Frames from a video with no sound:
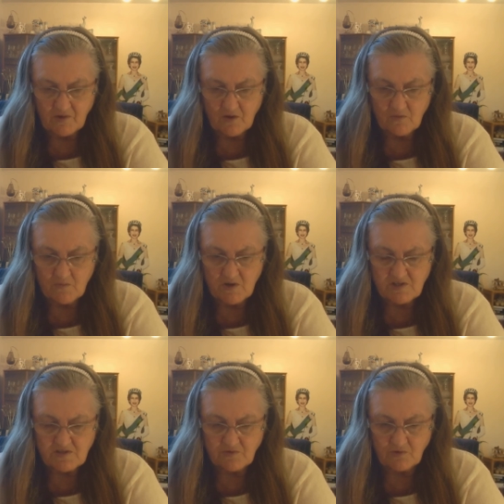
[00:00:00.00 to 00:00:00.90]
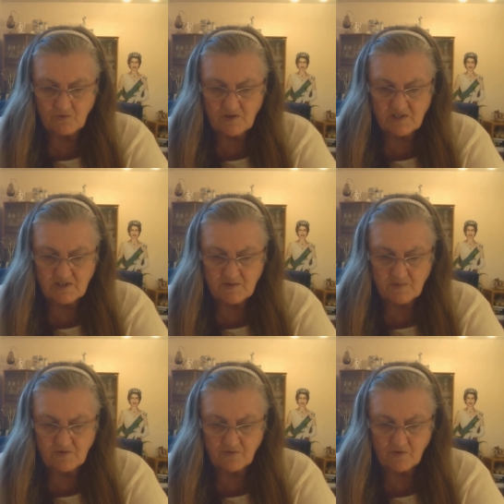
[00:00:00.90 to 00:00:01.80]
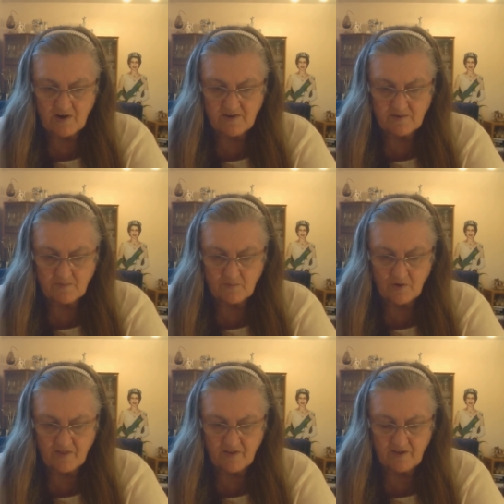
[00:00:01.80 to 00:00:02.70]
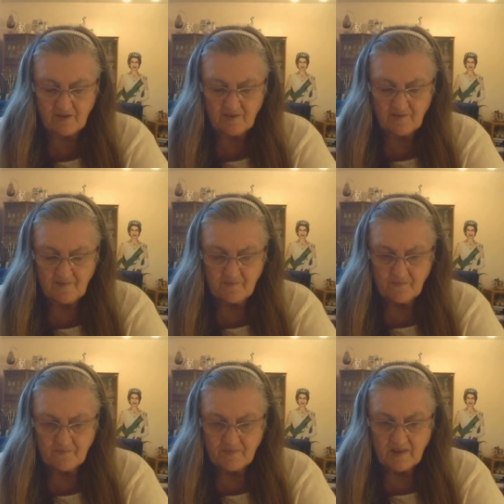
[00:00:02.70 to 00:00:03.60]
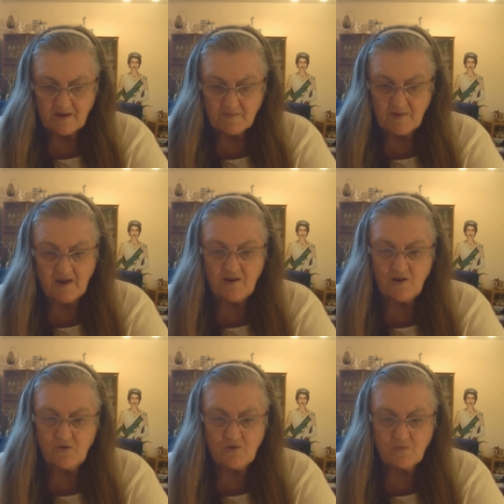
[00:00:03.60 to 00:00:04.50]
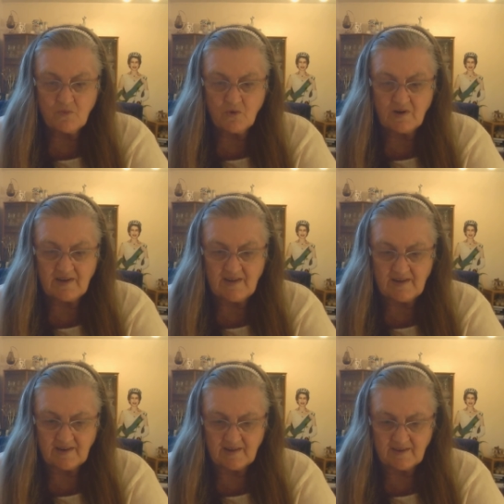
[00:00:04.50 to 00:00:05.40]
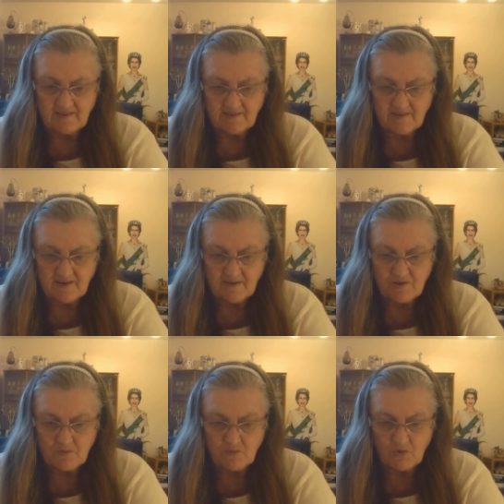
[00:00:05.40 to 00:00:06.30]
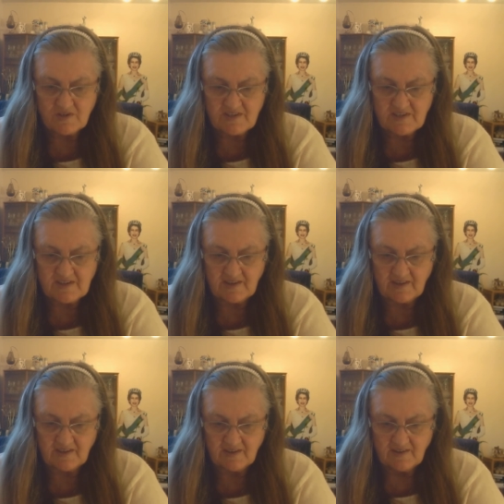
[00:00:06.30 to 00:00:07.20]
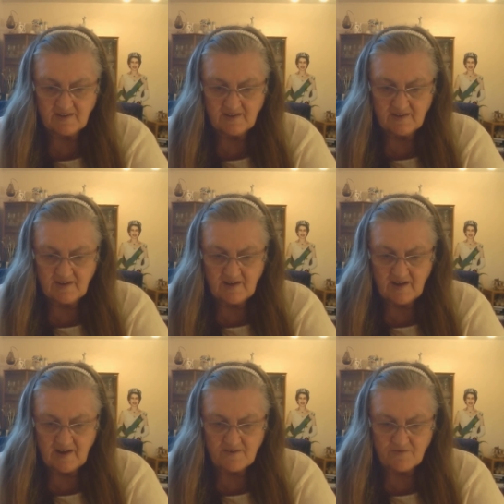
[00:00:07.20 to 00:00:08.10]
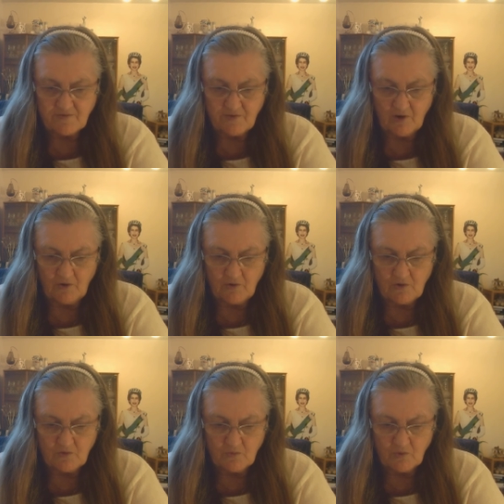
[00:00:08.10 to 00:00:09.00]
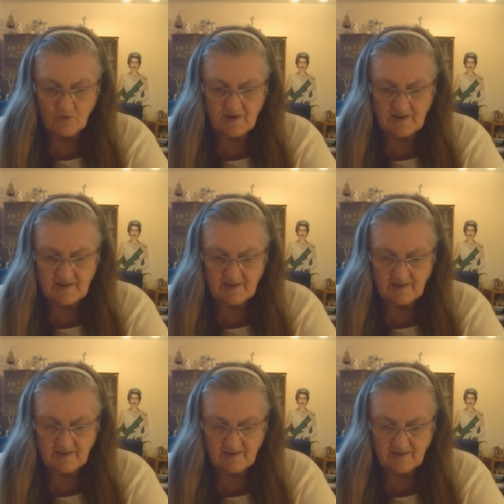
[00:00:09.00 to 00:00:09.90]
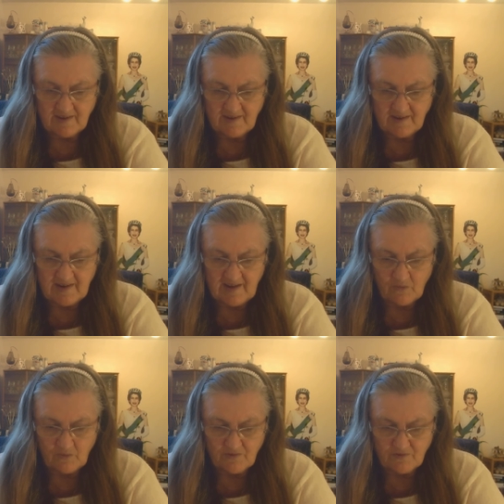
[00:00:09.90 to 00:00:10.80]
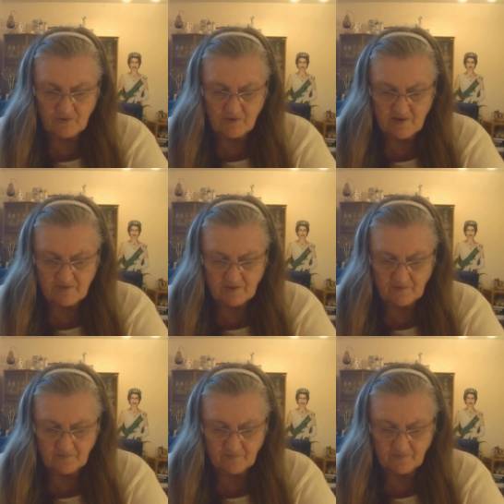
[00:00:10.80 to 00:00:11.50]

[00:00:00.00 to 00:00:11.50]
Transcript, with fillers: O merciful Redeemer, friend and brother, may I know you more clearly, love you more dearly, and follow you more nearly, now and forever.